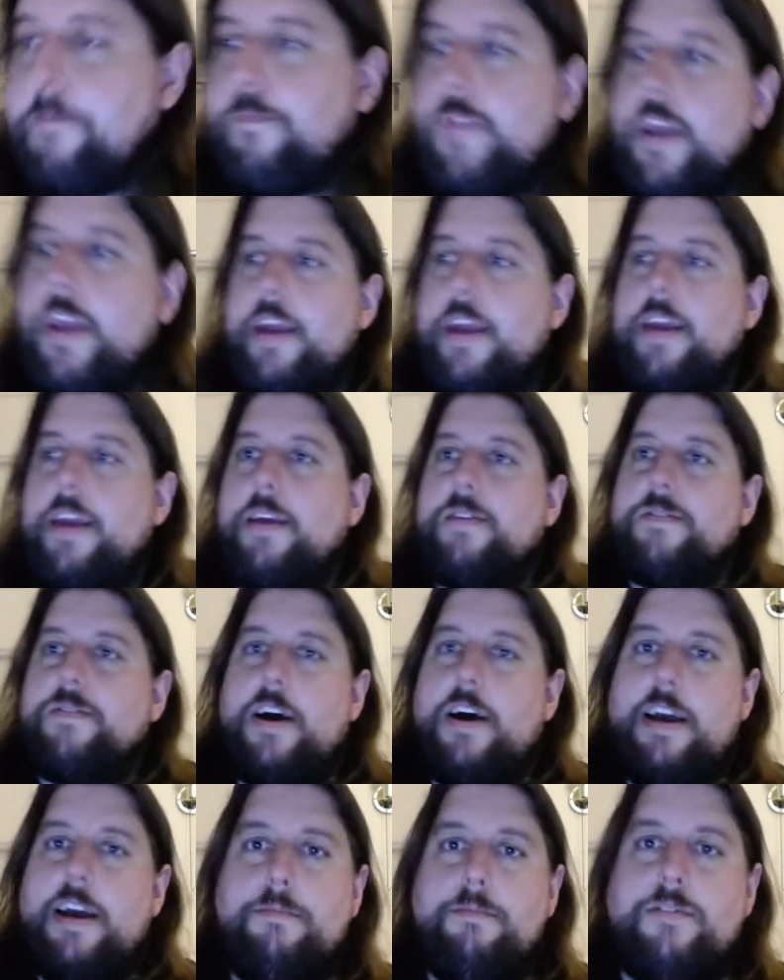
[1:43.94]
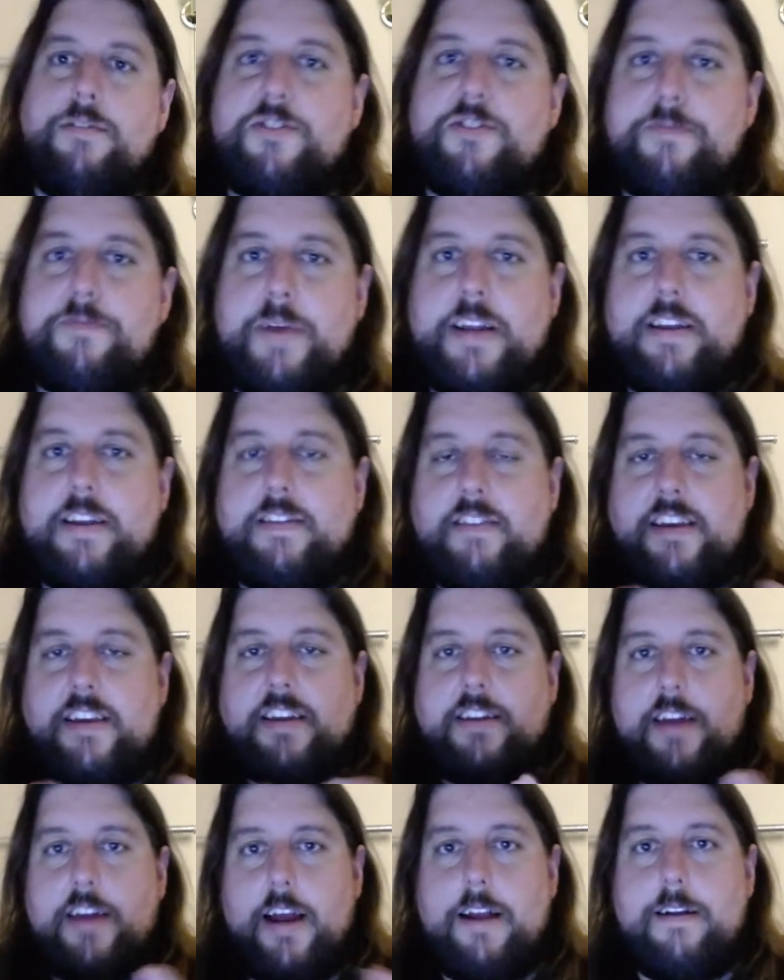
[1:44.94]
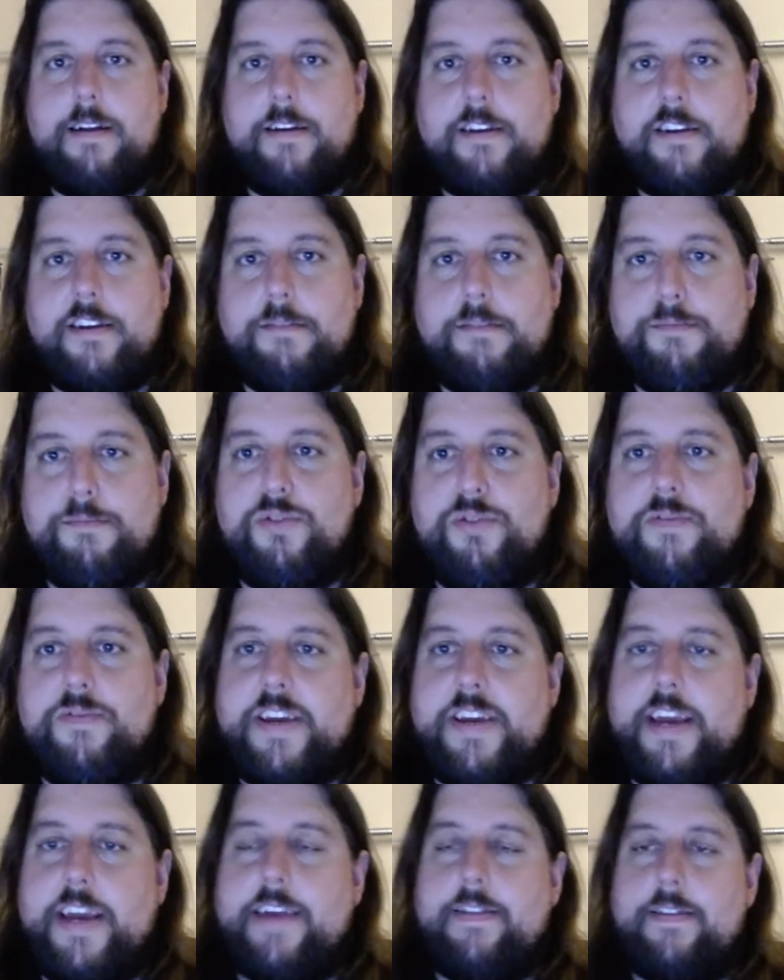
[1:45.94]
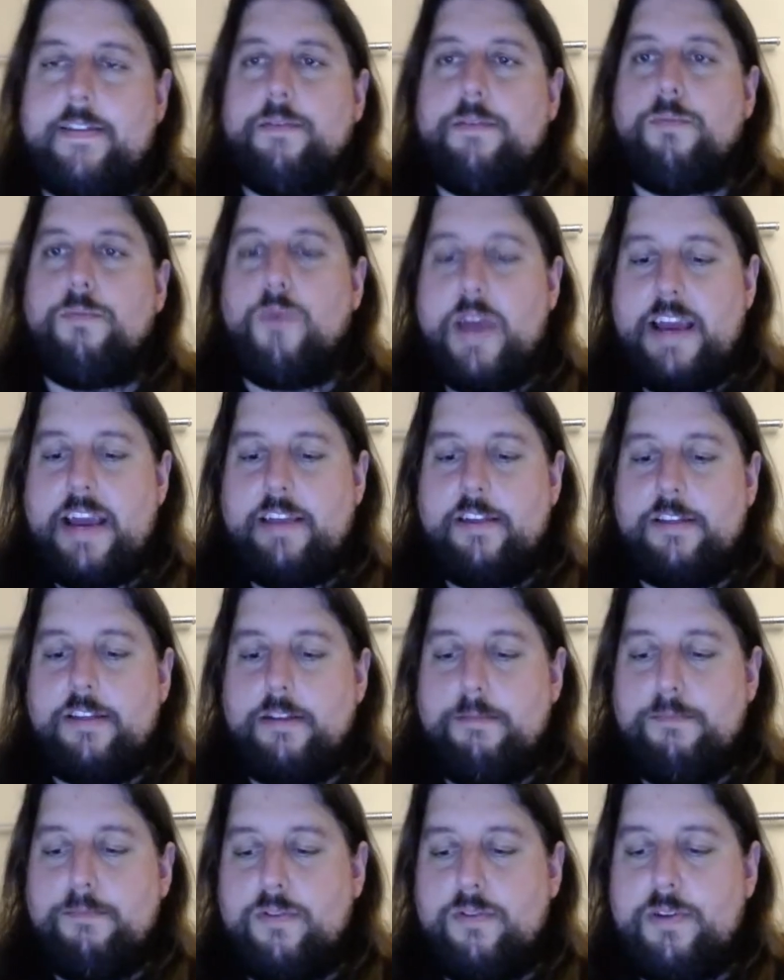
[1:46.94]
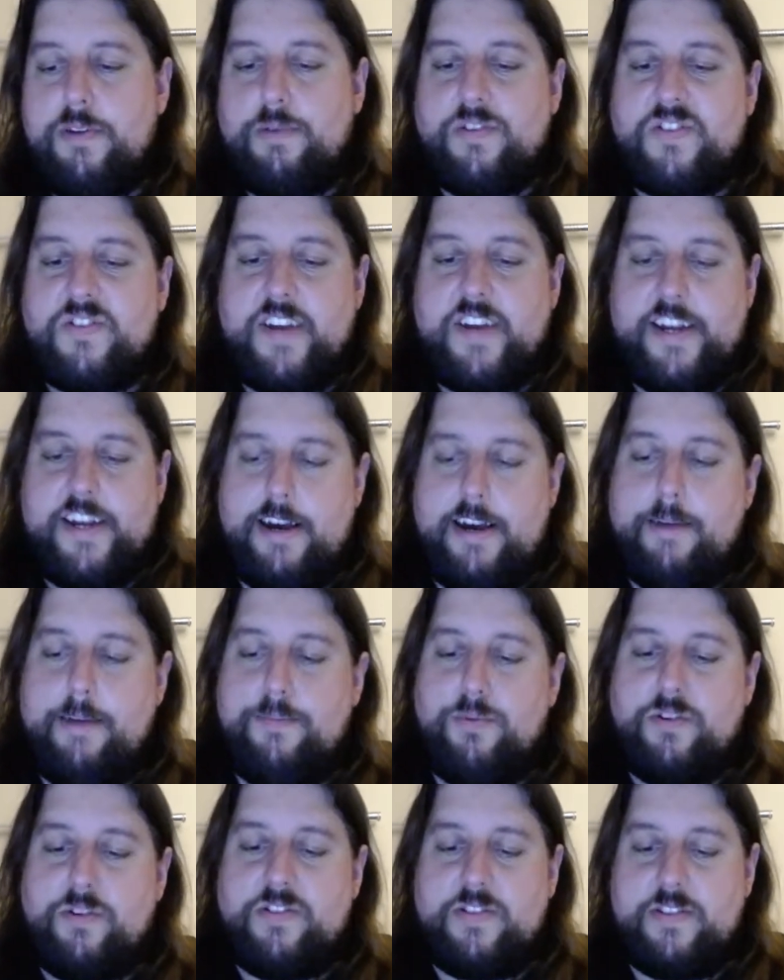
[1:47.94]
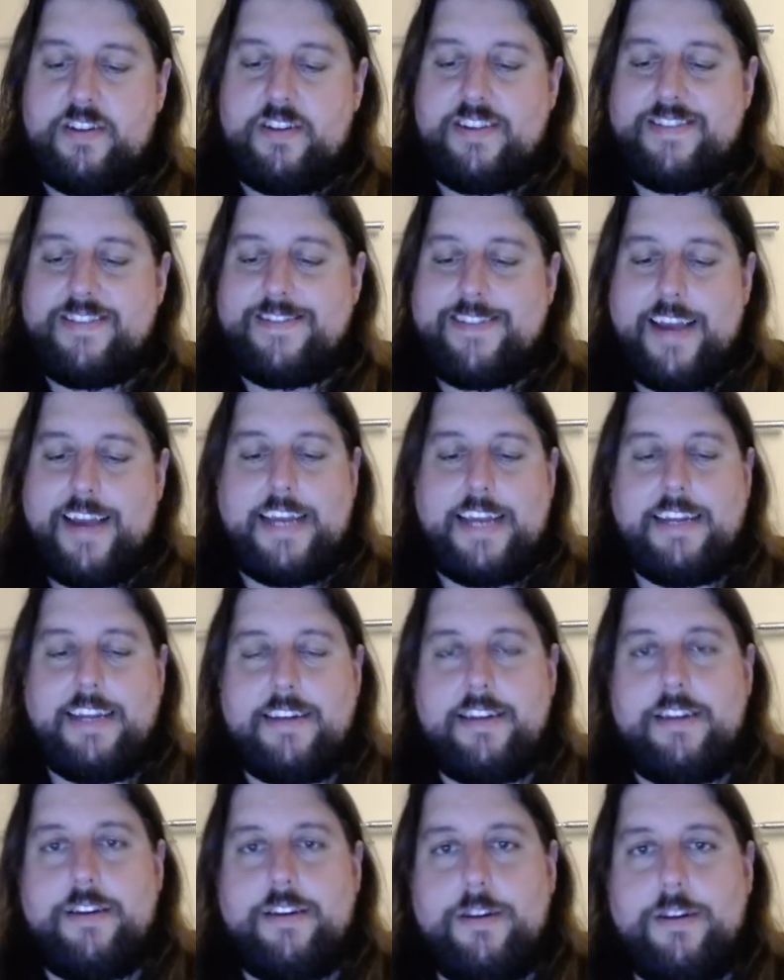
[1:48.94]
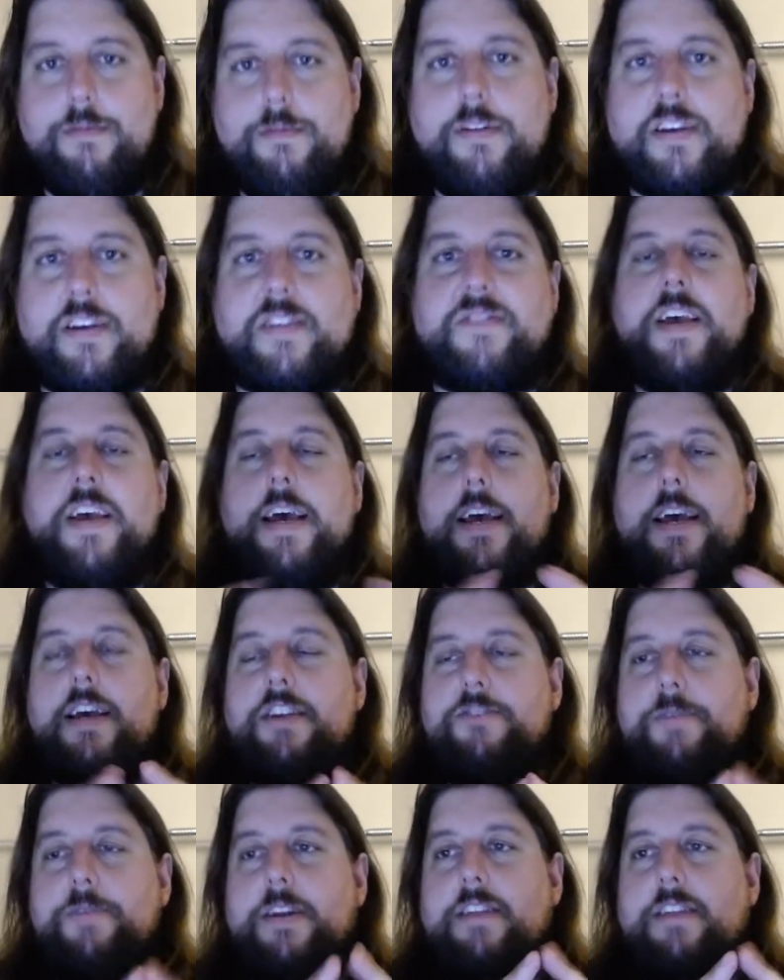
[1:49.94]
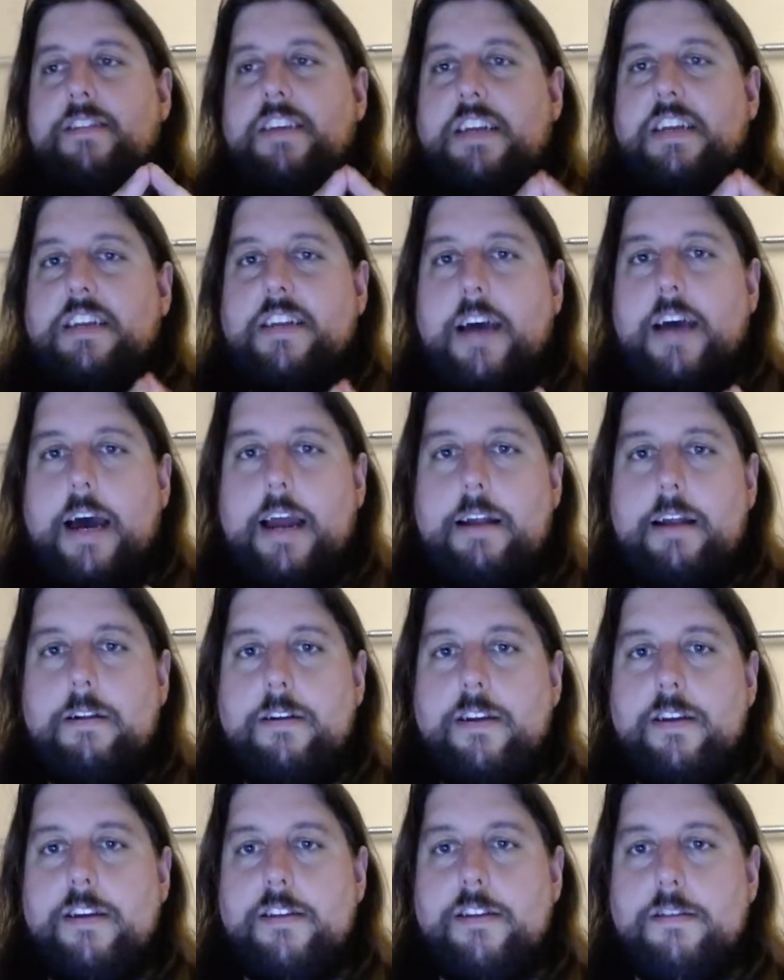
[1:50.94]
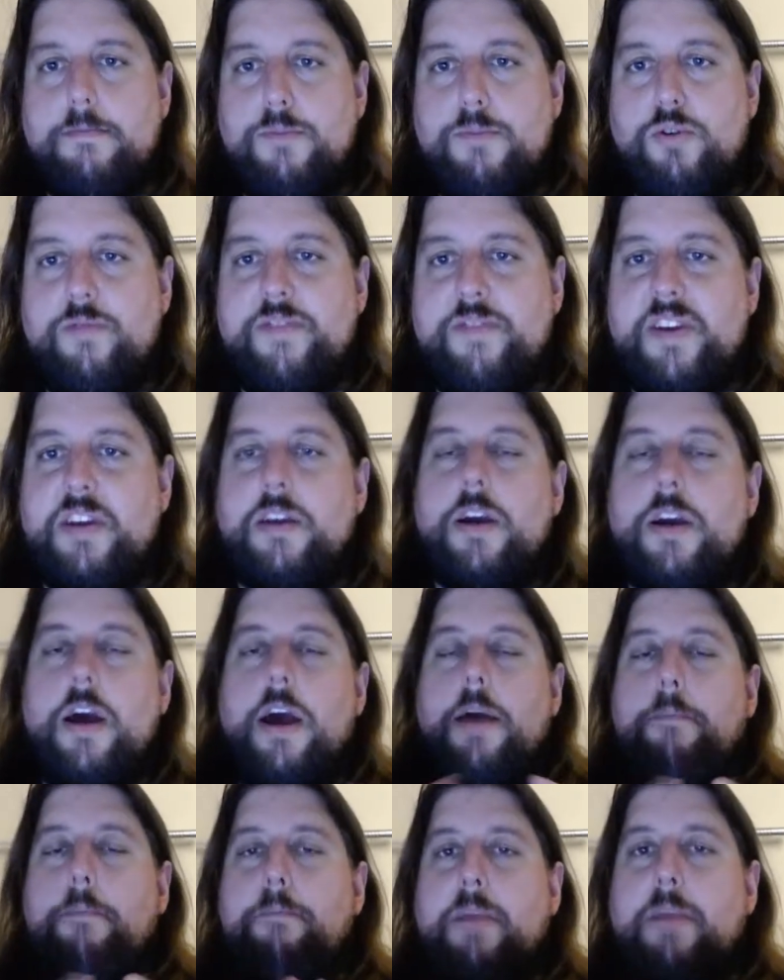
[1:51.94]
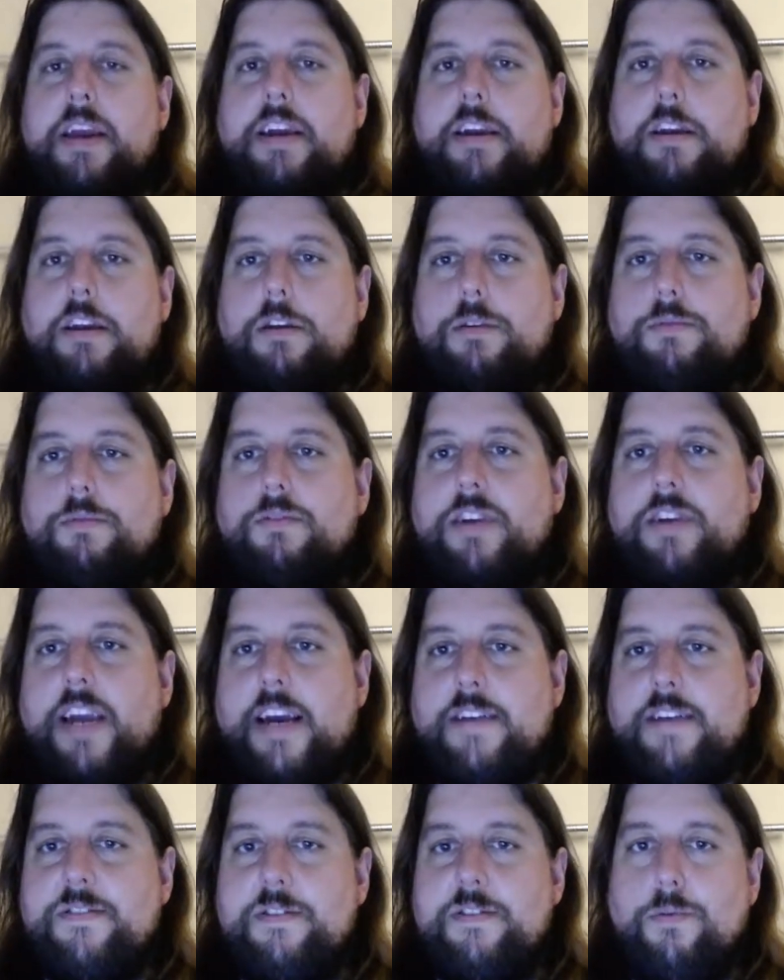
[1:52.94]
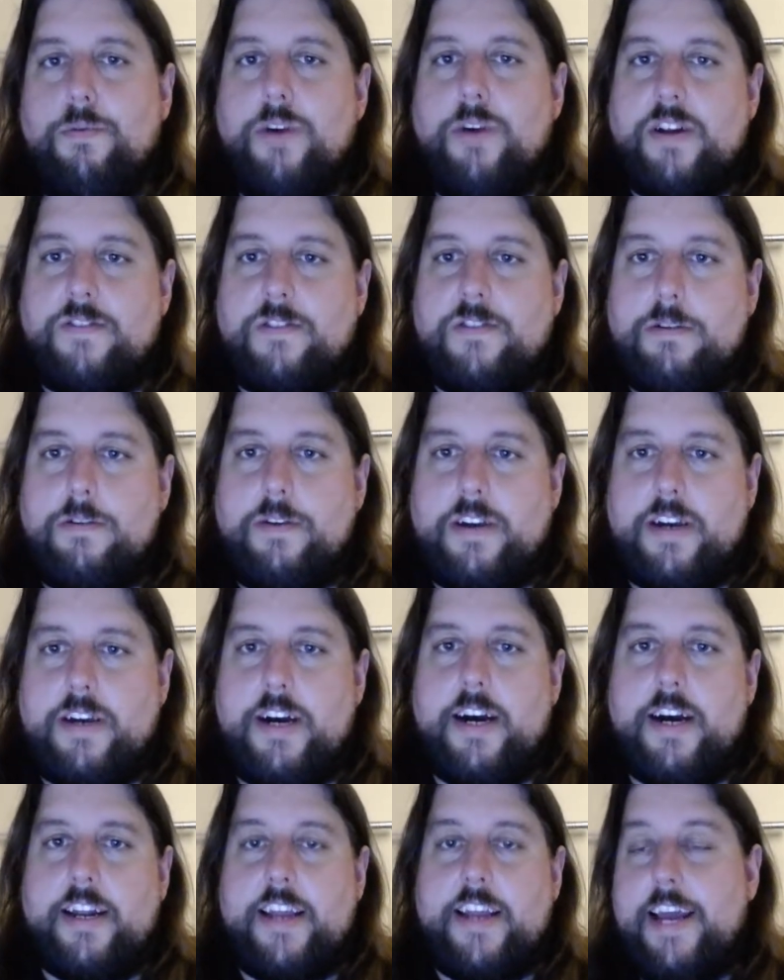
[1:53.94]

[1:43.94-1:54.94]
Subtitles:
is I was spending the entirety of the movie, and the way that the movie was set up was designed to do this, spending the entirety of the movie making you guess at what's going on.